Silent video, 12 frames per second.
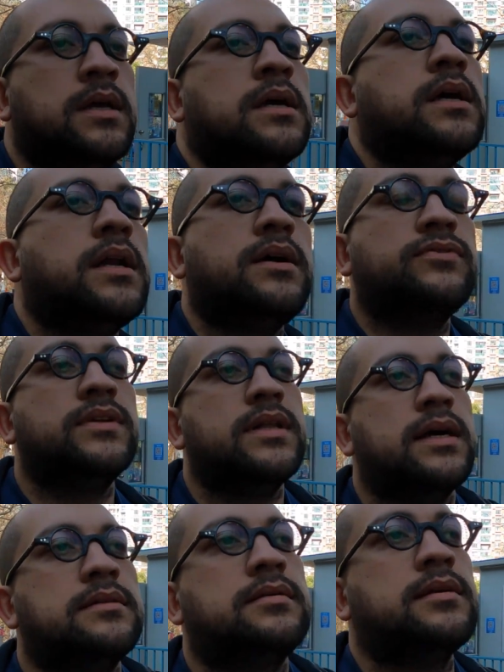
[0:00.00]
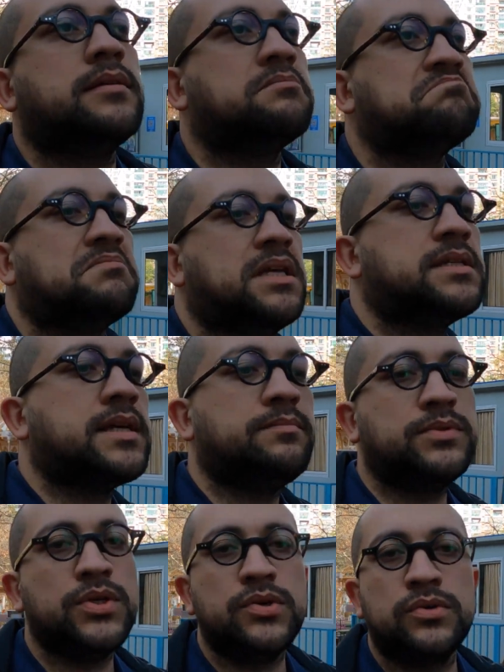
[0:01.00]
and after that it's up
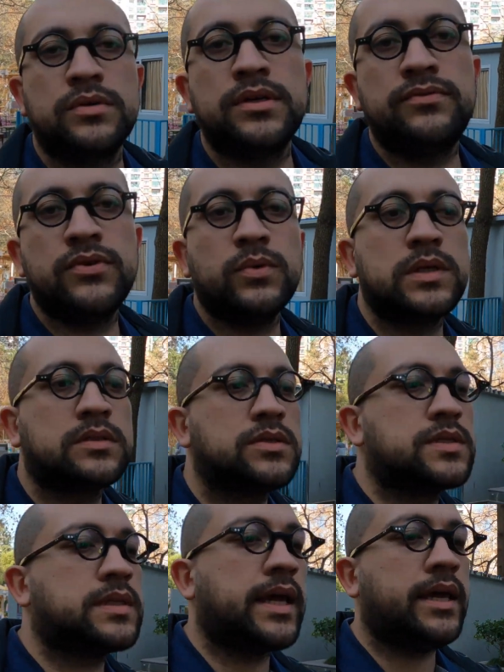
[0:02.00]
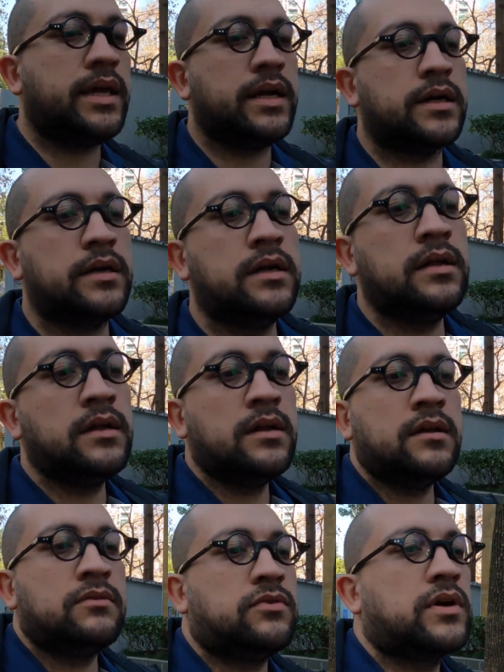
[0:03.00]
to you if you want to stay here
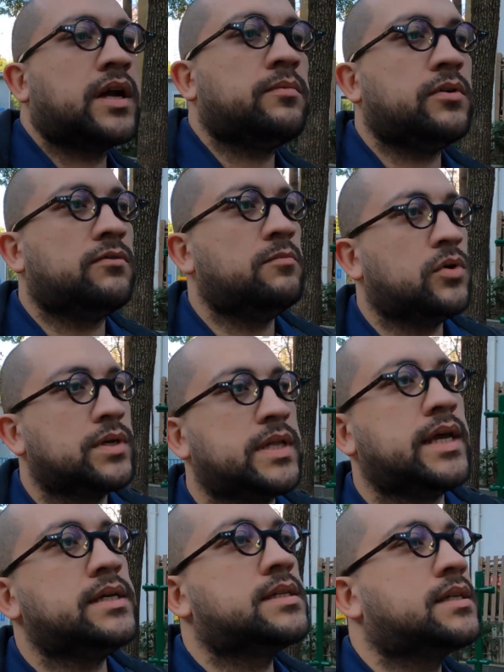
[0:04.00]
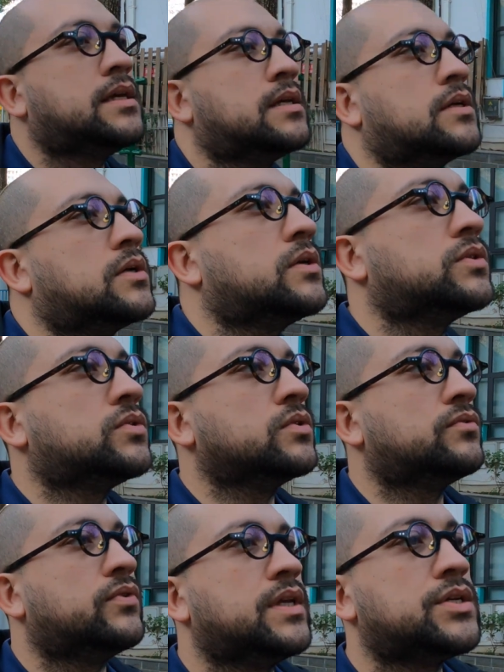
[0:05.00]
for a couple of more days, you know, to
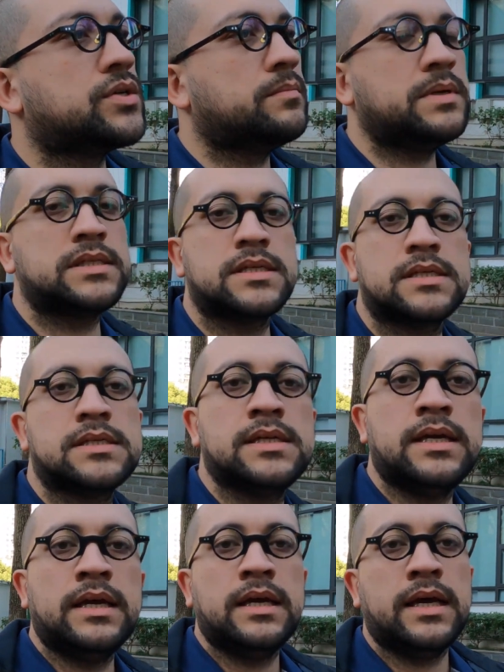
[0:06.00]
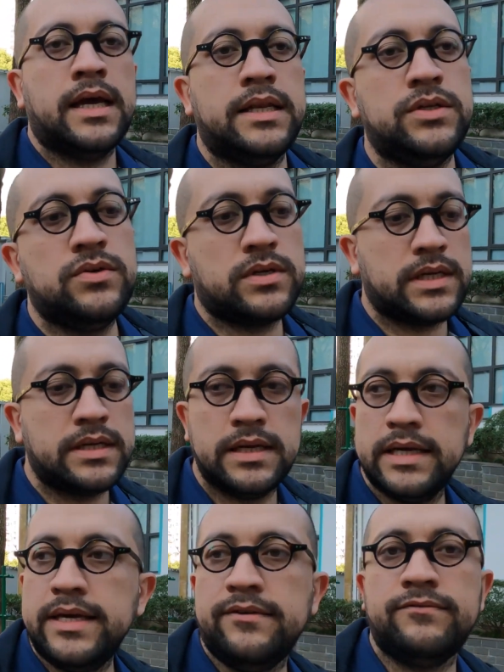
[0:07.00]
finish your business, and you can
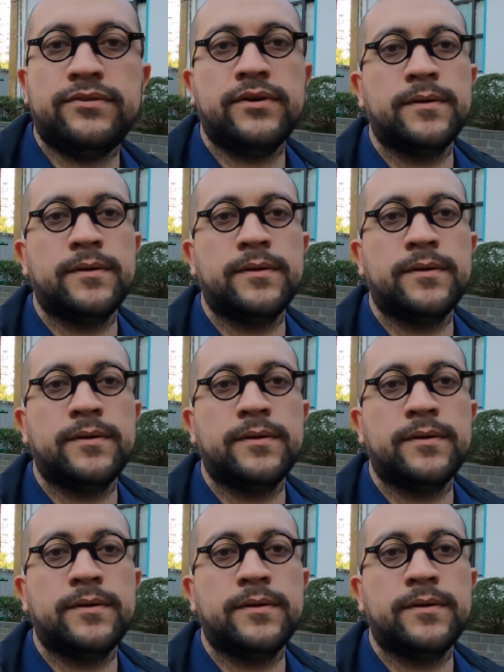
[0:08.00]
leave